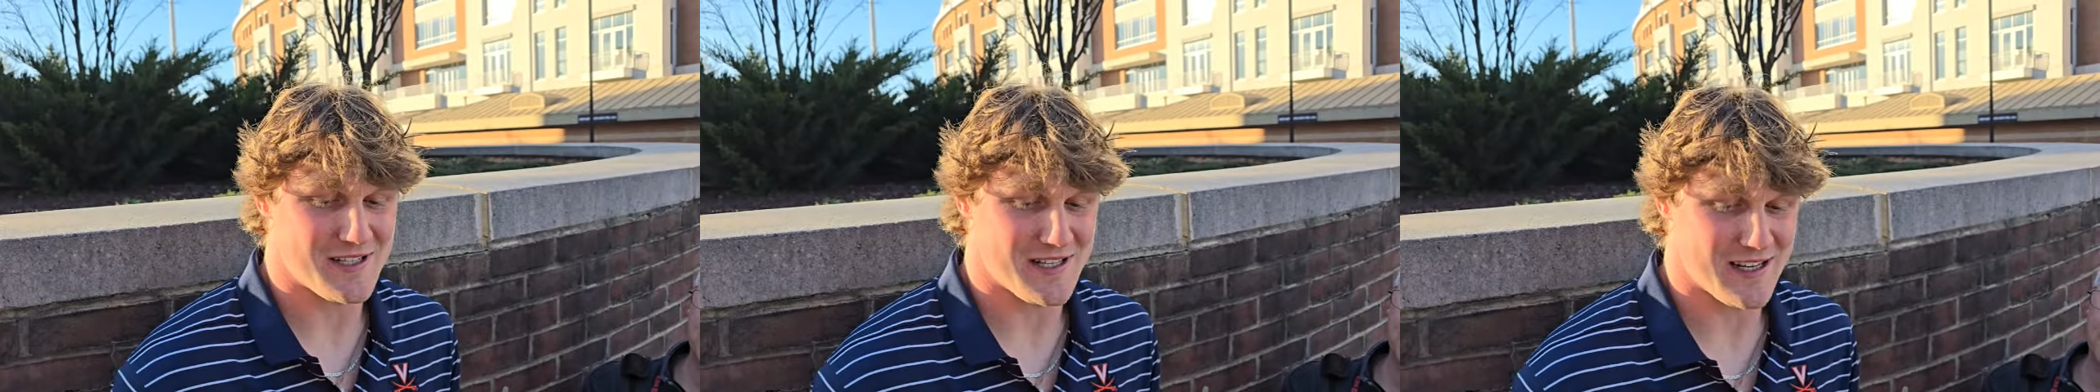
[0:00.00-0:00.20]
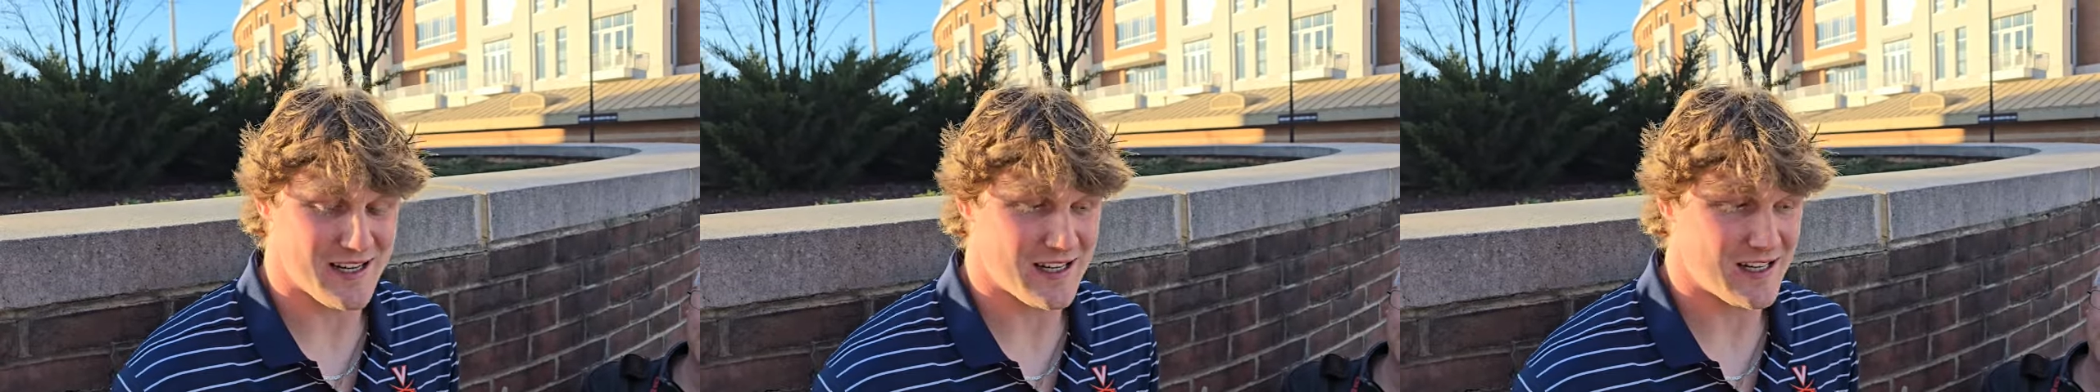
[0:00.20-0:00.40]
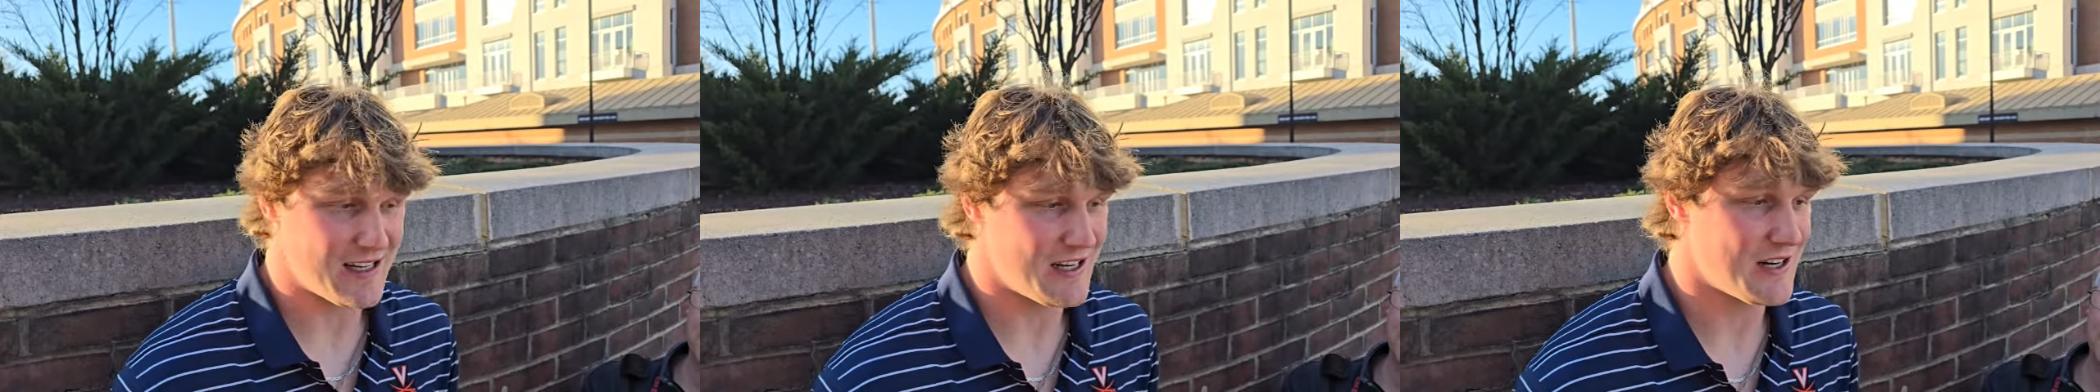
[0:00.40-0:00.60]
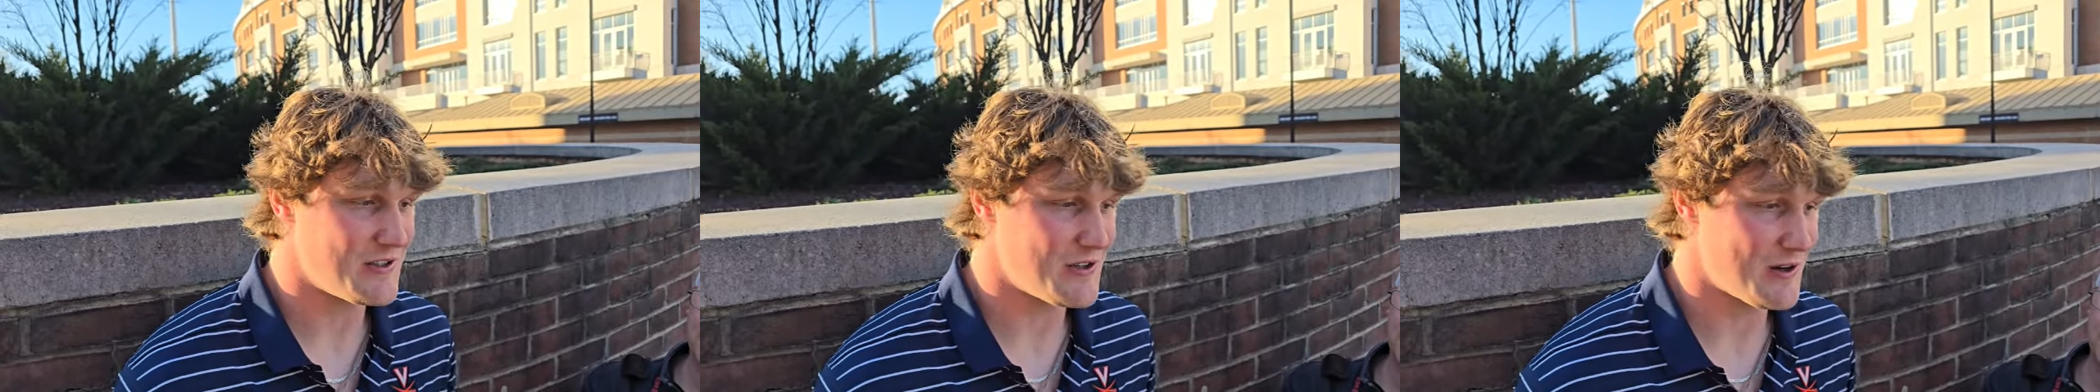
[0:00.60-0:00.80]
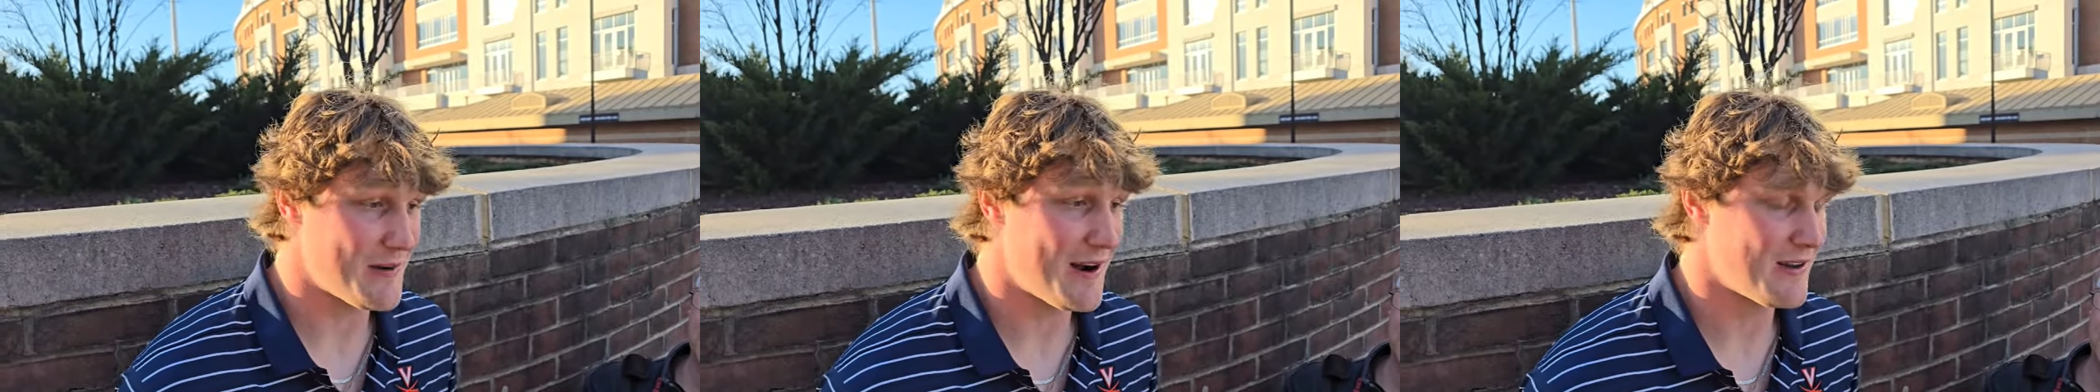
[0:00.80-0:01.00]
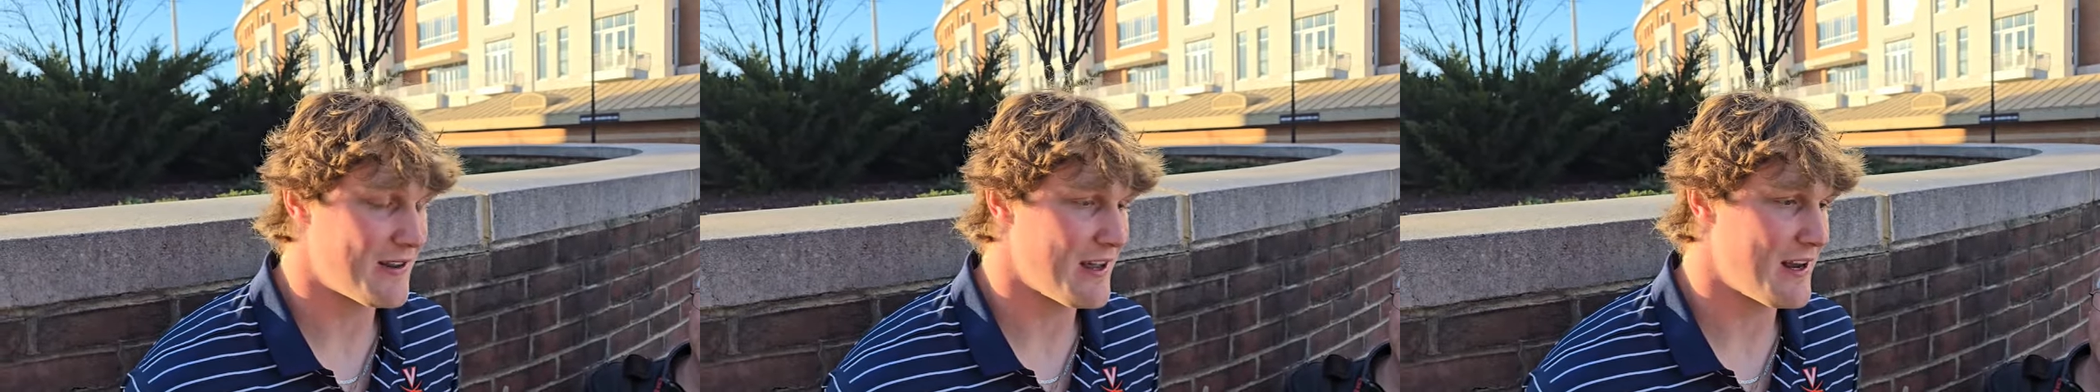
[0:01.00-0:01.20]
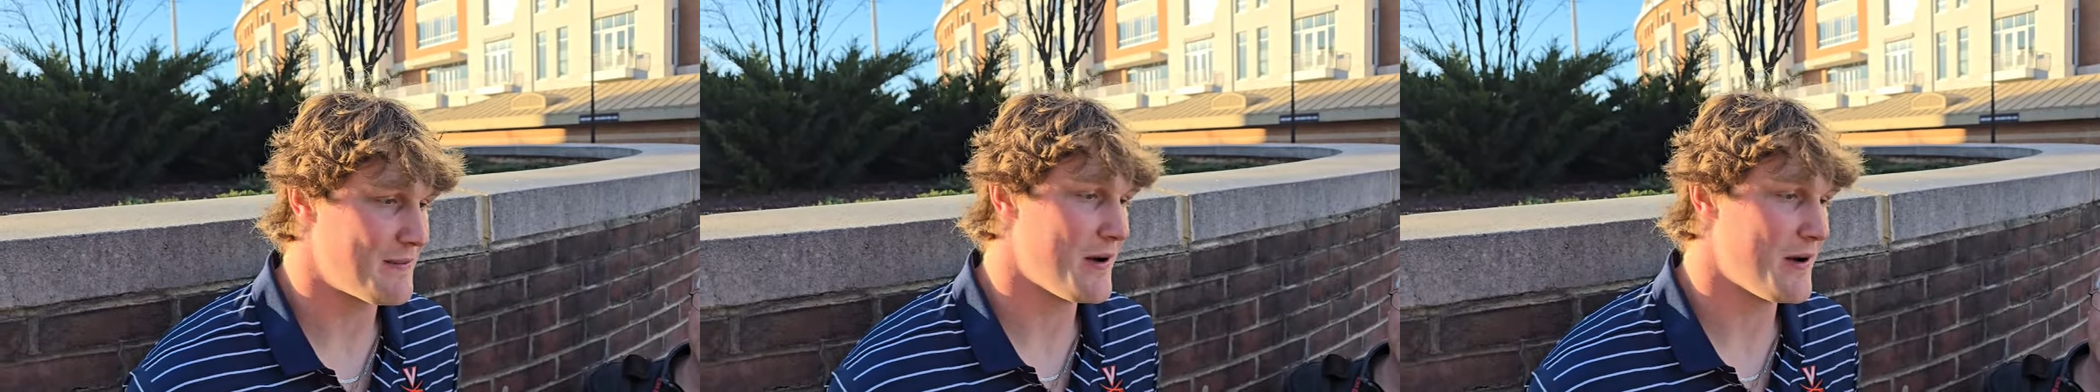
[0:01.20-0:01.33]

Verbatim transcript: to you know doing my own thing.